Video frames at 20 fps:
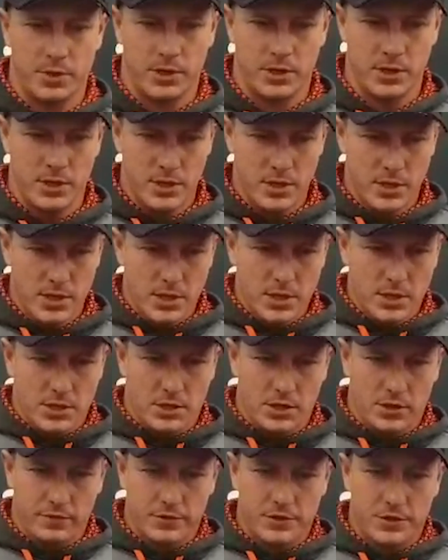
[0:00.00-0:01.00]
and
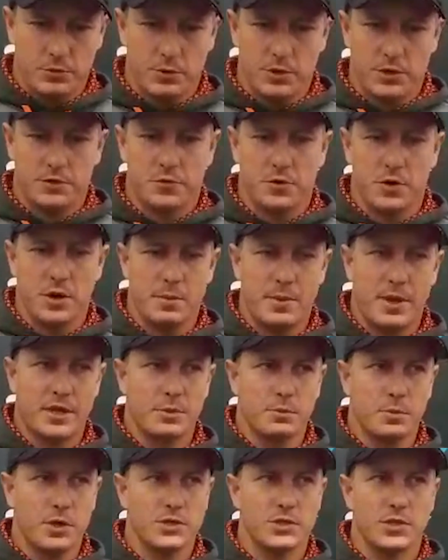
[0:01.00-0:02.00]
then obviously you want to try and make
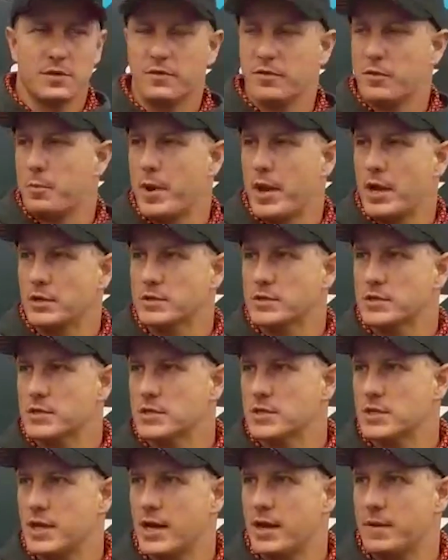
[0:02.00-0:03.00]
the most out of the
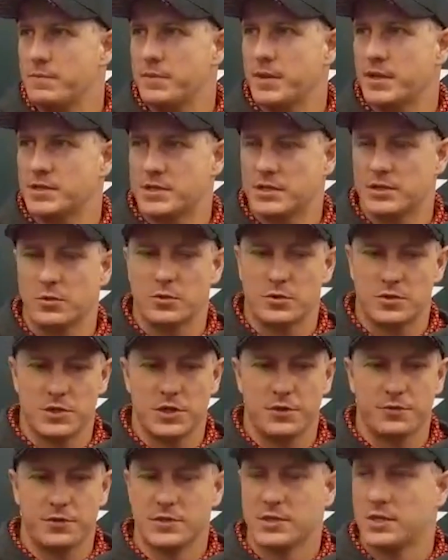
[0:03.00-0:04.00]
bounce that's under the
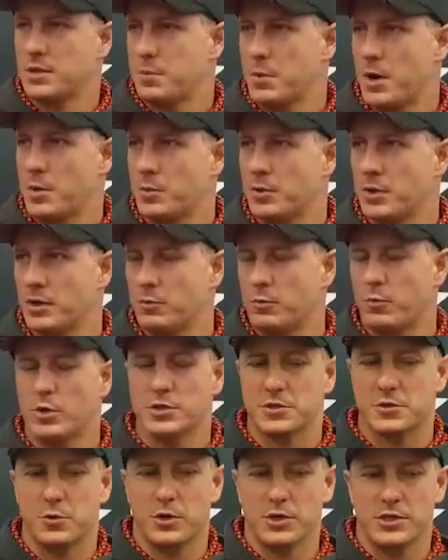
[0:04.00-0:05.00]
surface at the moment, and it
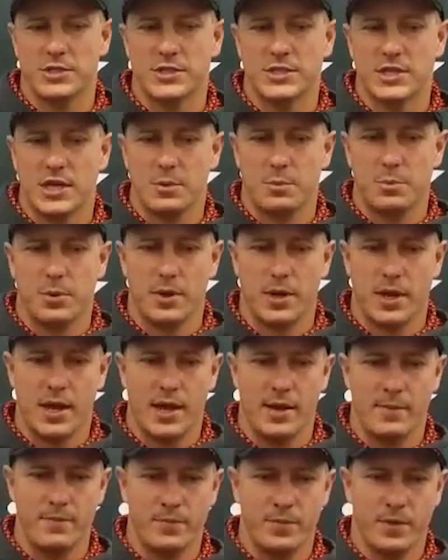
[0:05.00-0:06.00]
was quite steep.
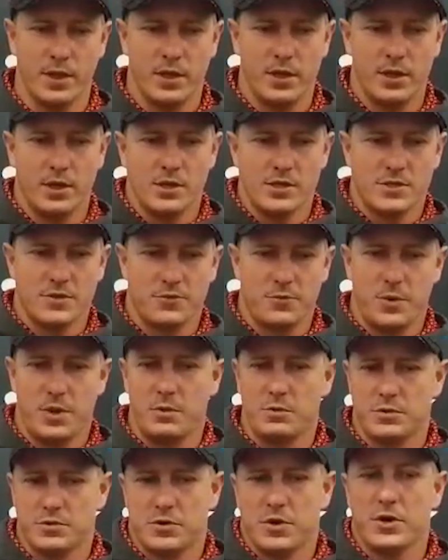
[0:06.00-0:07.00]
So for me,
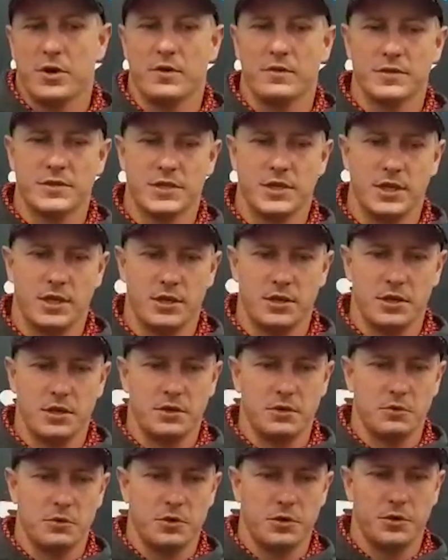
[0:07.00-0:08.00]
it was trying to obviously
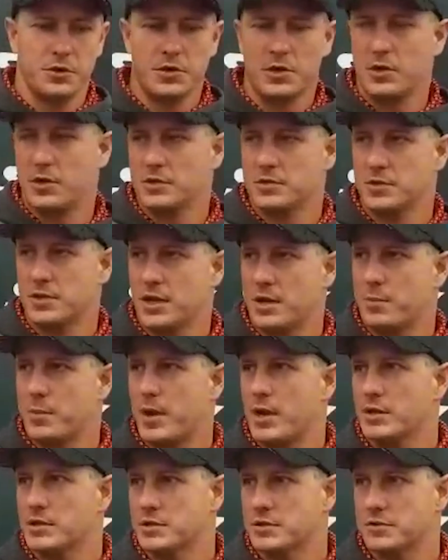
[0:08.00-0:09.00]
utilise on that
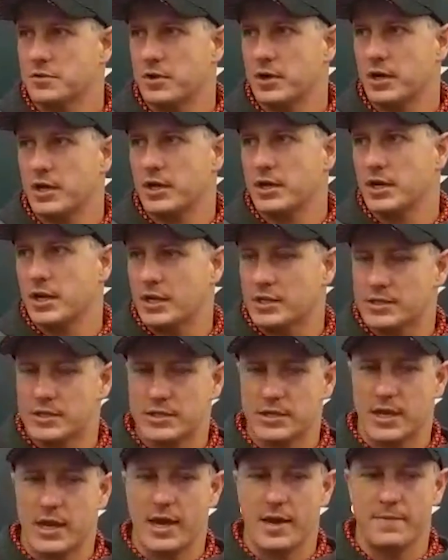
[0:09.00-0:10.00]
bounce and try and get
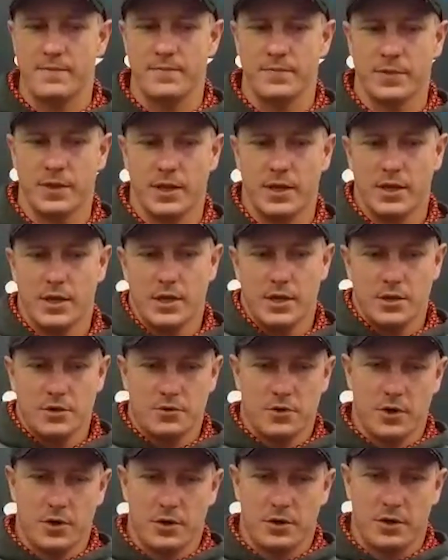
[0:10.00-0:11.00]
nicks,
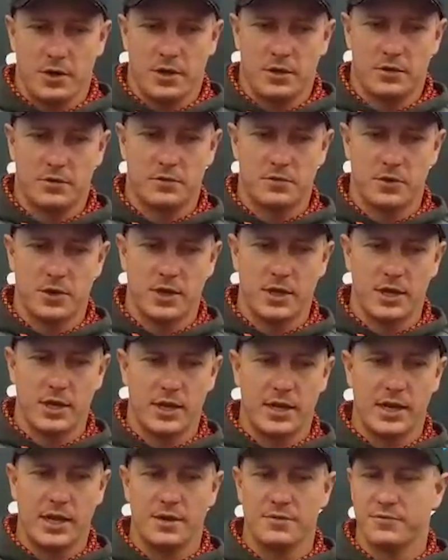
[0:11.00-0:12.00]
try and get a
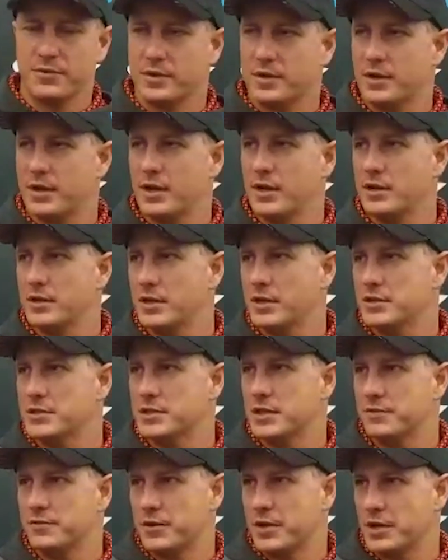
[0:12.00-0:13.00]
glove and
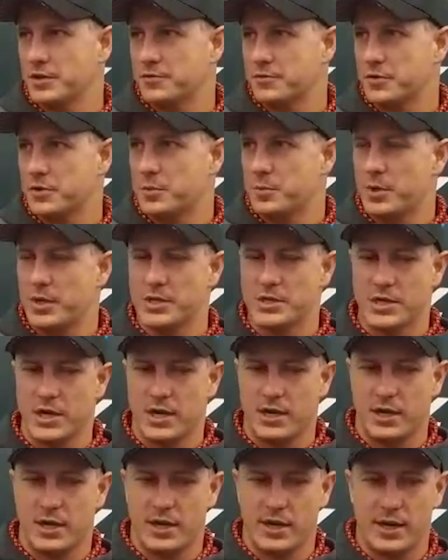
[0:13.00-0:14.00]
see if it goes through the BJ,
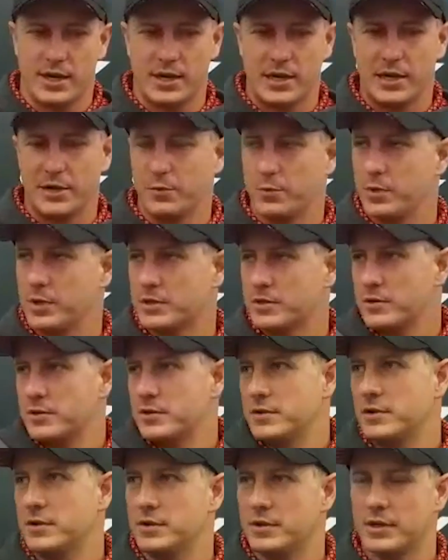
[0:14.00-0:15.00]
and luckily it worked
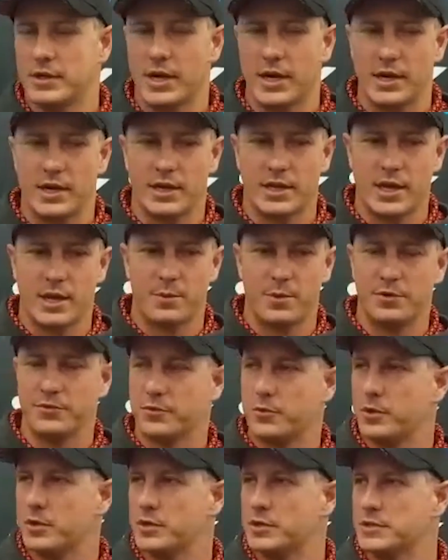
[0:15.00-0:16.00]
on the day and it came off
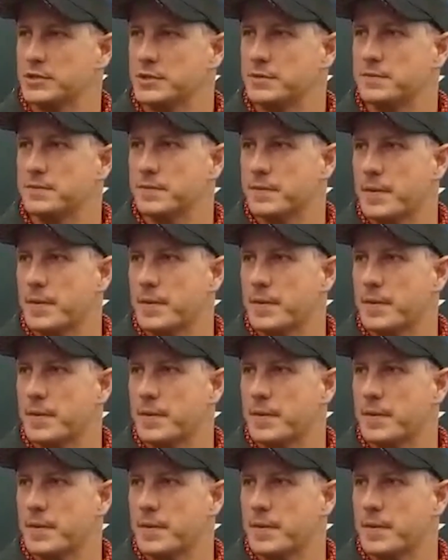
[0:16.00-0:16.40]
quite nicely.